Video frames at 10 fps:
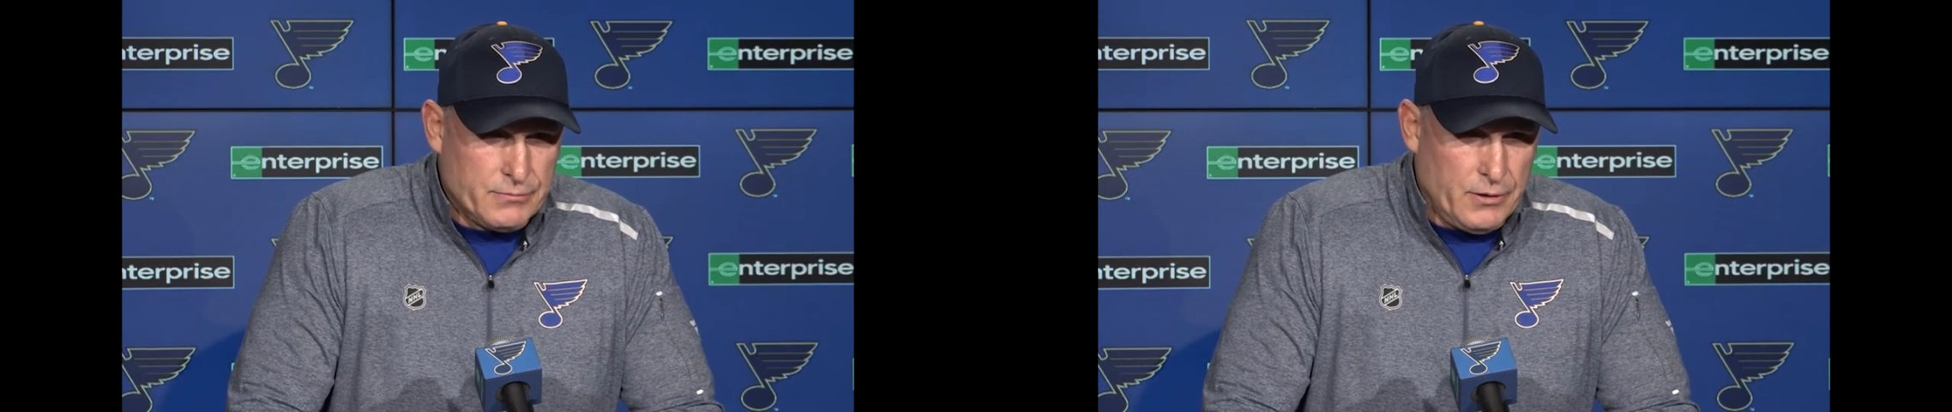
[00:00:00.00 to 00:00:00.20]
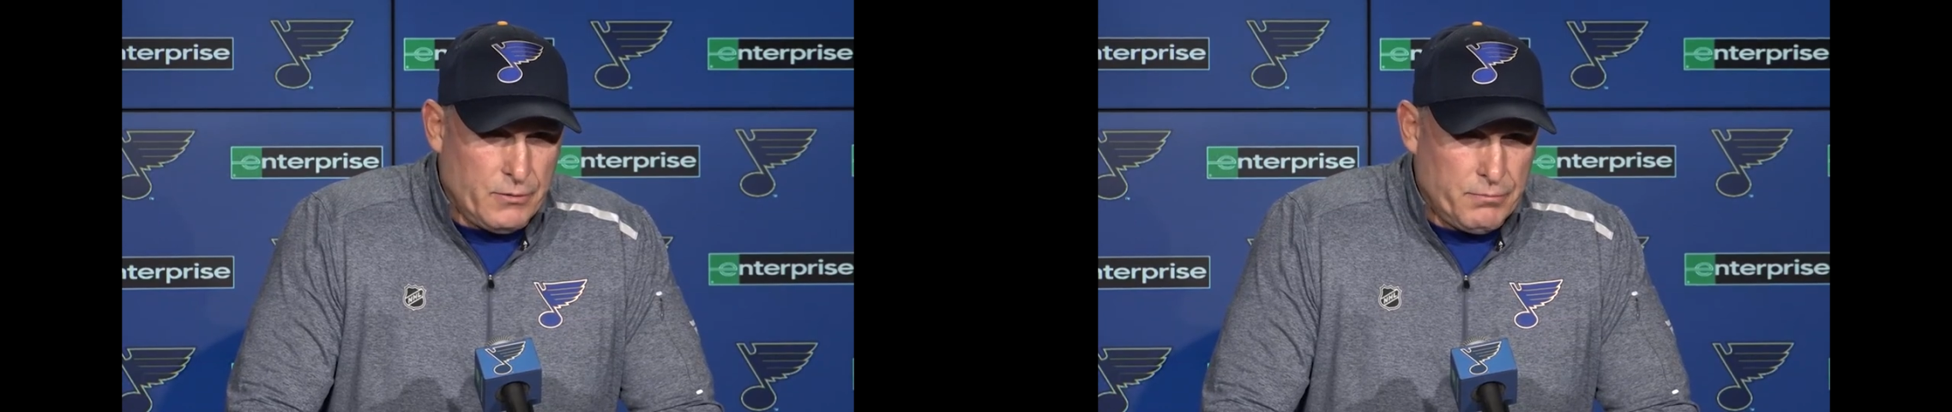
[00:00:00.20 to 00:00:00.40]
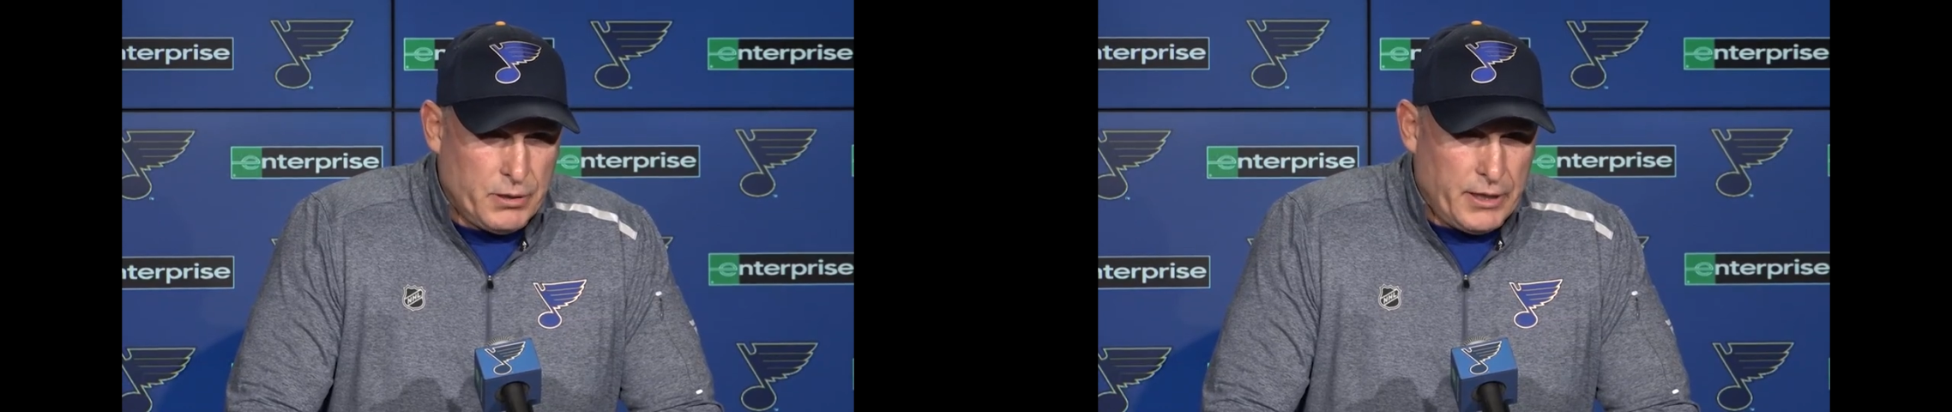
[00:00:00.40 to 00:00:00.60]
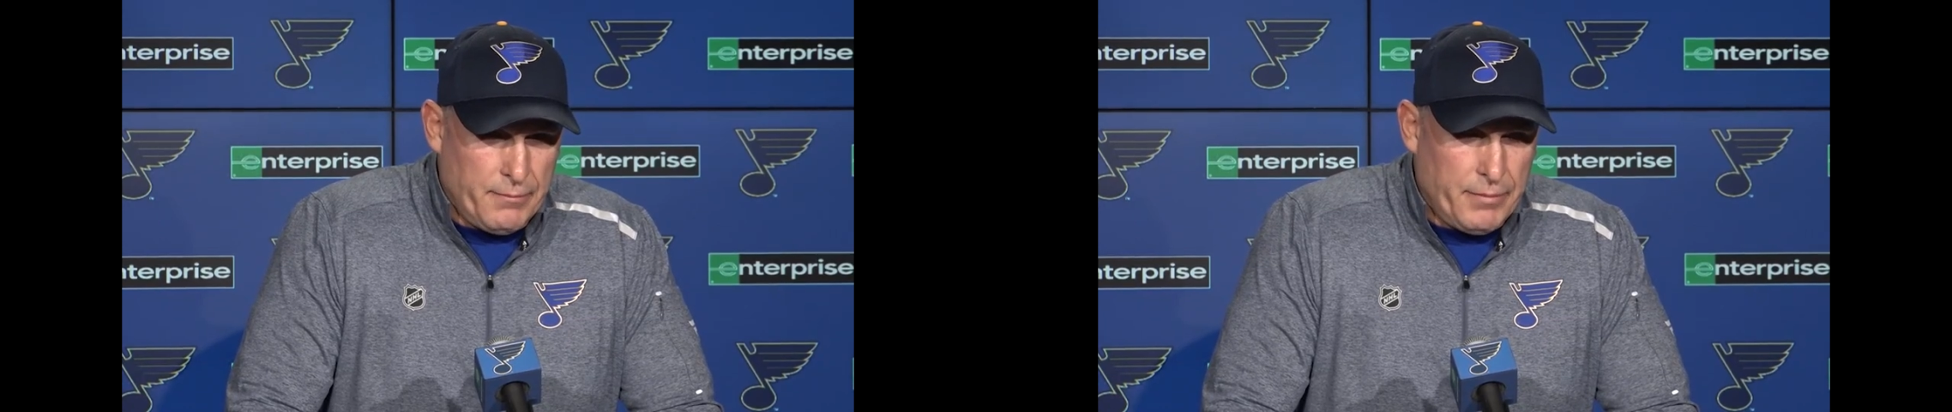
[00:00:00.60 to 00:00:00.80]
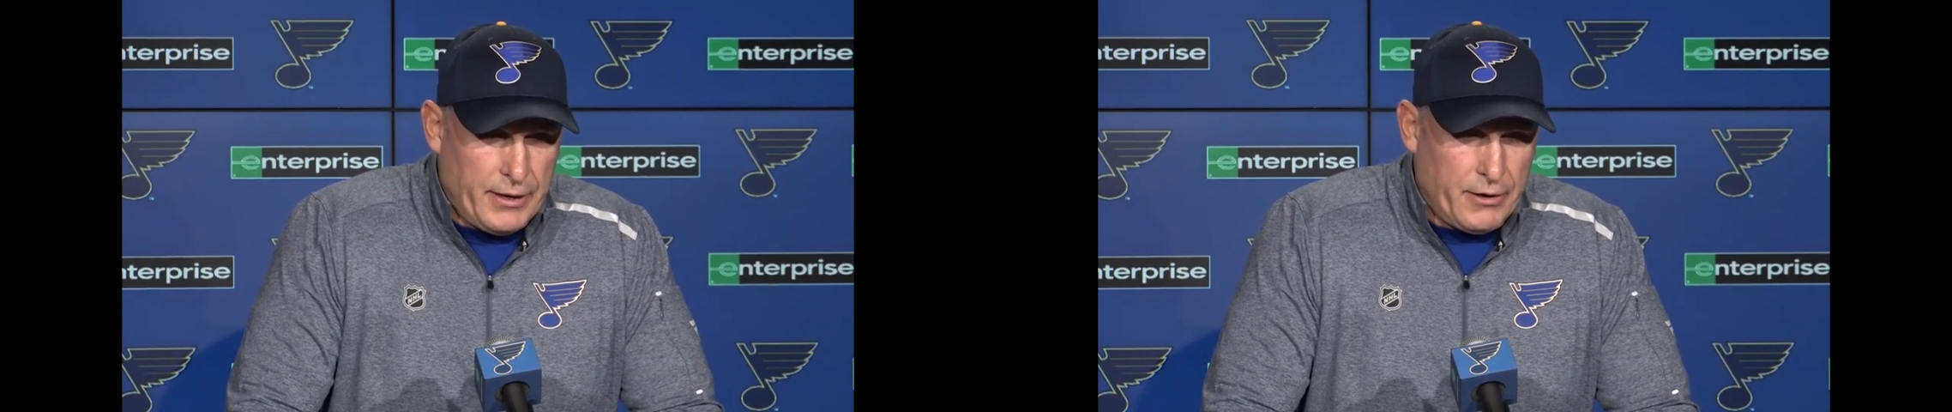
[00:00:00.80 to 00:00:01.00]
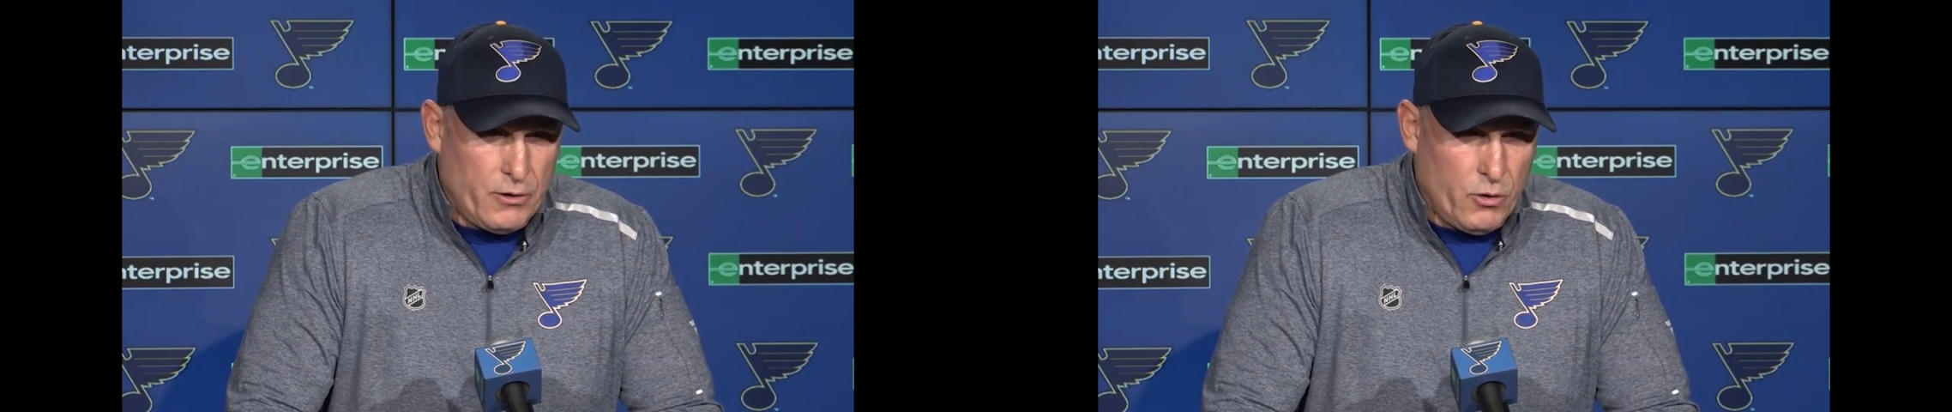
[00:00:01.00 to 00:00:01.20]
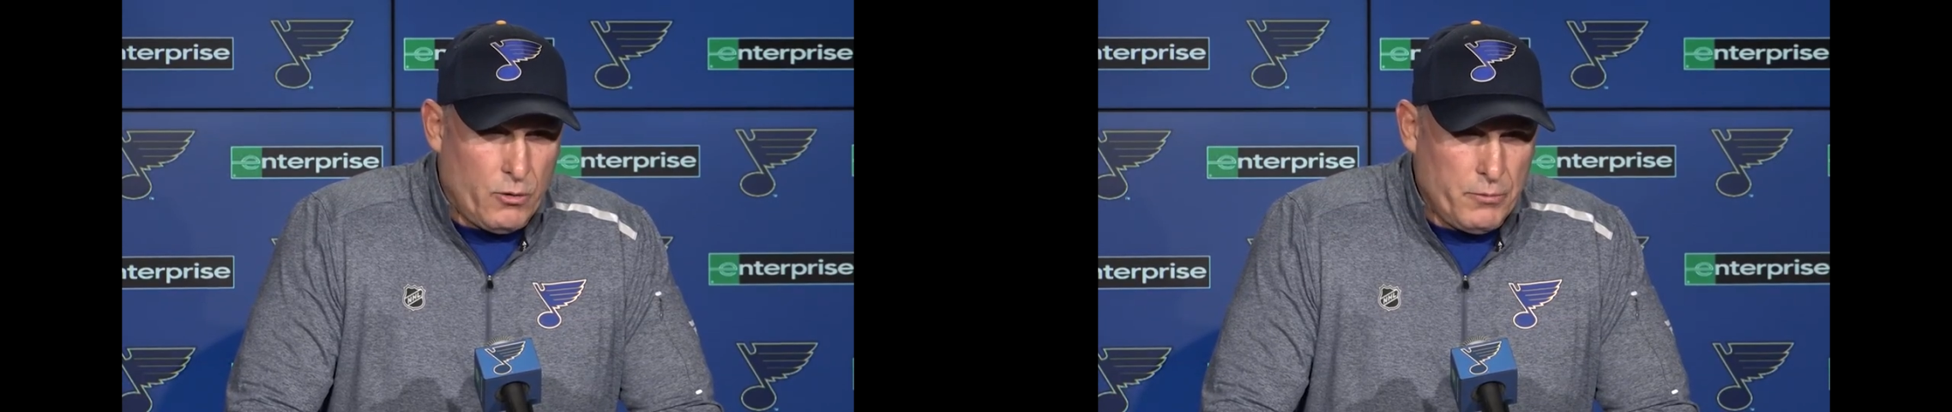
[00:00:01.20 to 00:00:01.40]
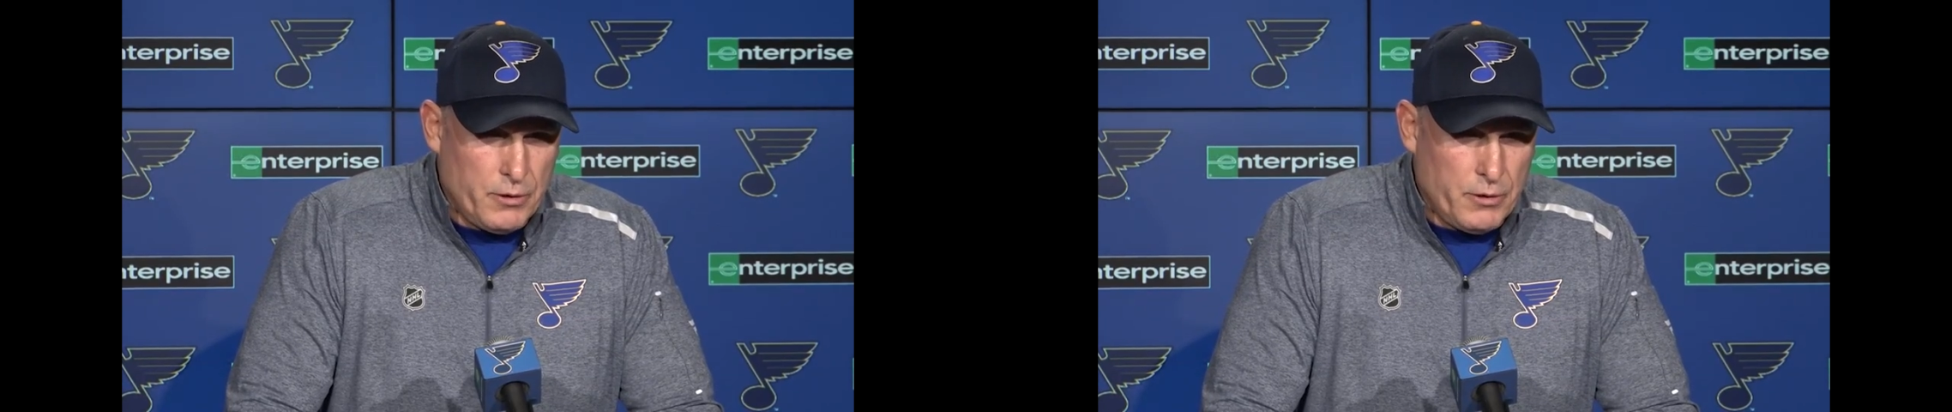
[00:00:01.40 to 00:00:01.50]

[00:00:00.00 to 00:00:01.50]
you know, playing better at home.